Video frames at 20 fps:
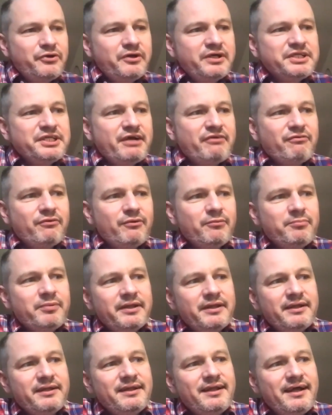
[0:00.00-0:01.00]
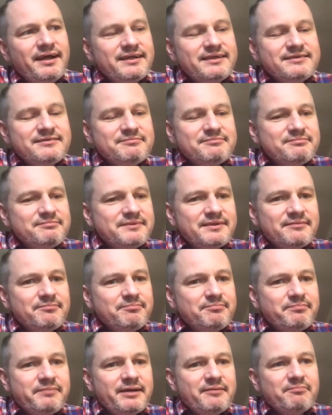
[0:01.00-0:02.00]
not in general, but like the
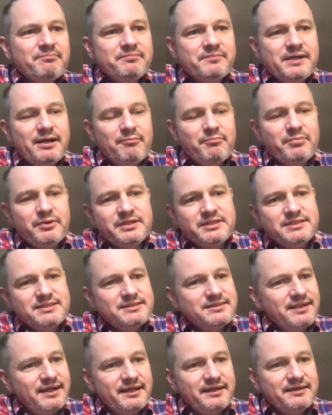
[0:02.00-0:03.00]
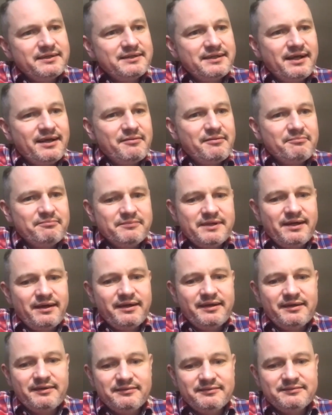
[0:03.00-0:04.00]
big companies, like I
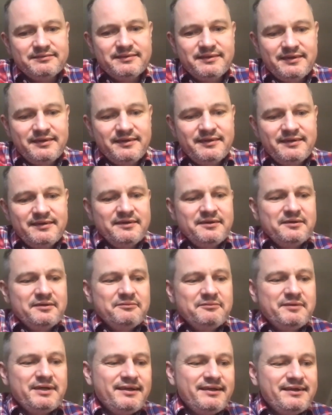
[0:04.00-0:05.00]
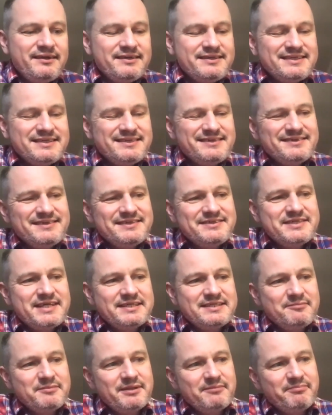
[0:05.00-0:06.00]
can't. Well, I say
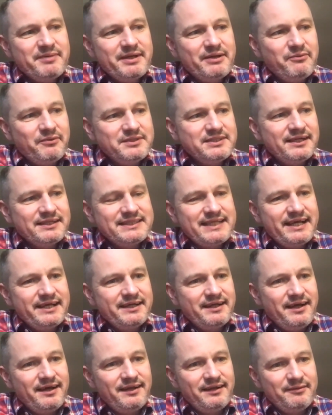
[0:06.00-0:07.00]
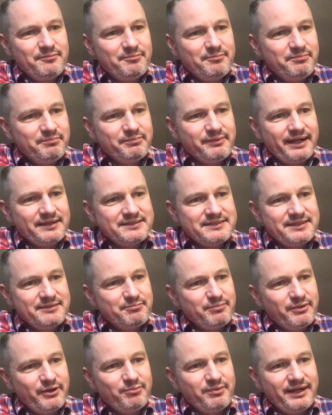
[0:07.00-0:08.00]
some of the big ones like Tate and Lyle are
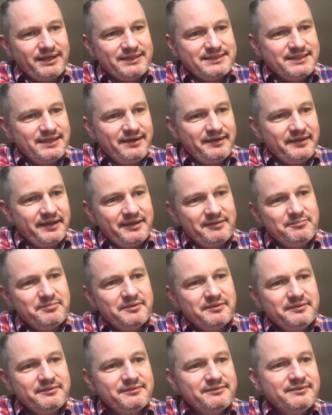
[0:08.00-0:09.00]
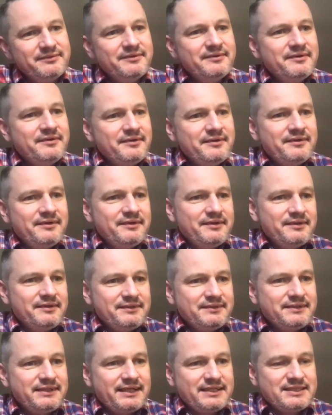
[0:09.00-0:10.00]
pro-Brexit, aren't they? But
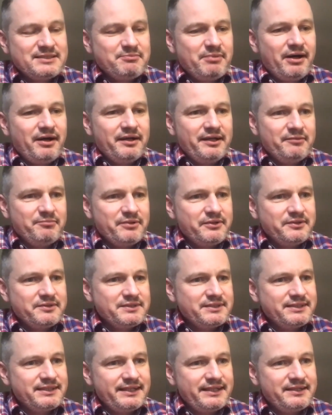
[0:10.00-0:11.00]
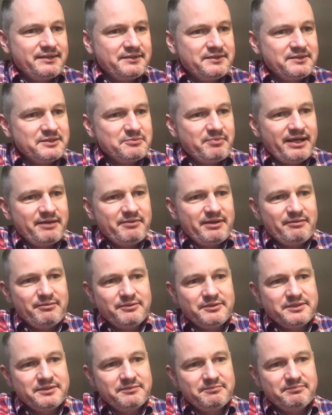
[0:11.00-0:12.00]
that's partly because they could just pay
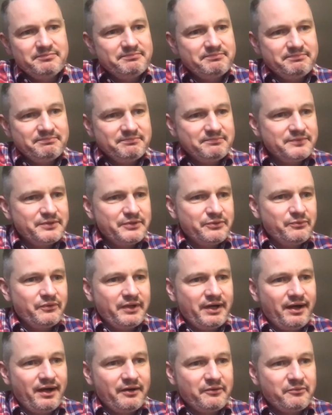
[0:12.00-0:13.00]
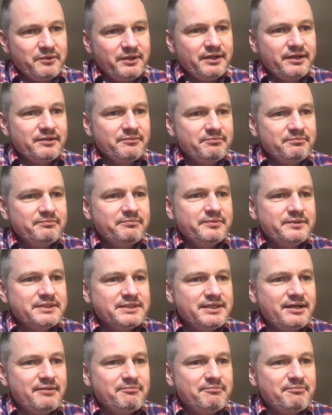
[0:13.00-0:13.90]
people to do all the hard work. But